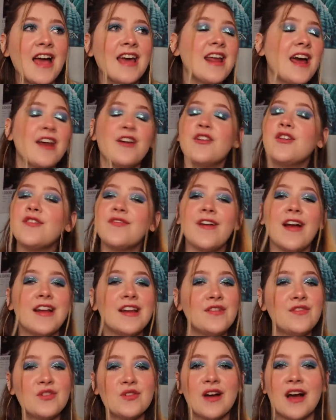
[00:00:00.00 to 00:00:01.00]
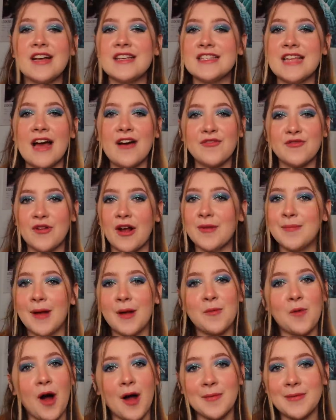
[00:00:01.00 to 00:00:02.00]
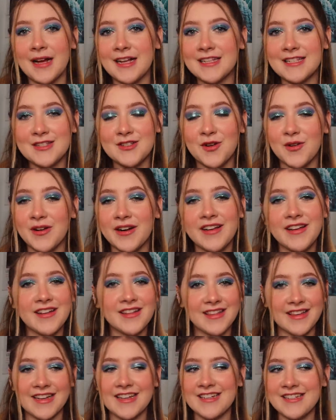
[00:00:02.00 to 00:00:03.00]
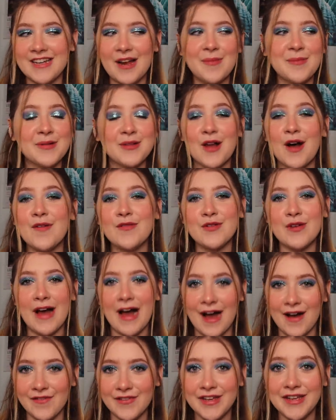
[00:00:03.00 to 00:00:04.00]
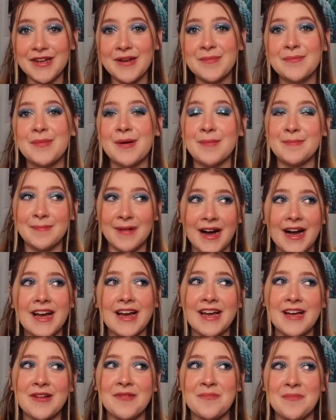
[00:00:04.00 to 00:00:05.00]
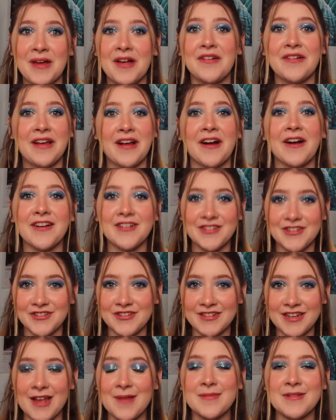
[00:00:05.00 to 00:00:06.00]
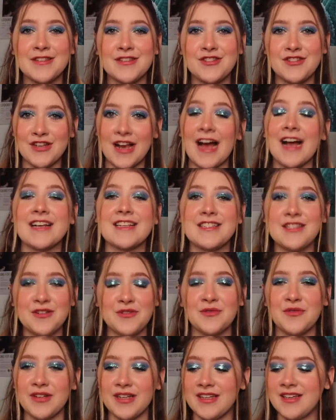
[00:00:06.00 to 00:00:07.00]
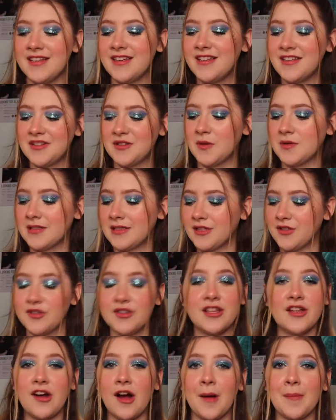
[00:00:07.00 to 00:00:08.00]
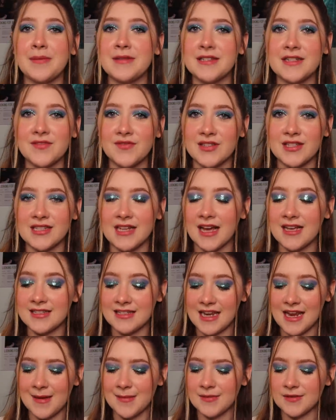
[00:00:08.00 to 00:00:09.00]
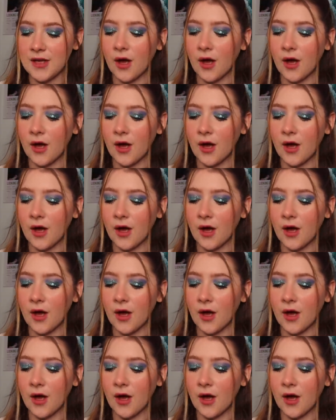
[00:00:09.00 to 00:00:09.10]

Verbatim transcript: And I don't know if any of you guys have read my Wattpad story linked down below if you haven't, but my male character's name is Jackson Reed. So it's literally the opposite of this guy's name.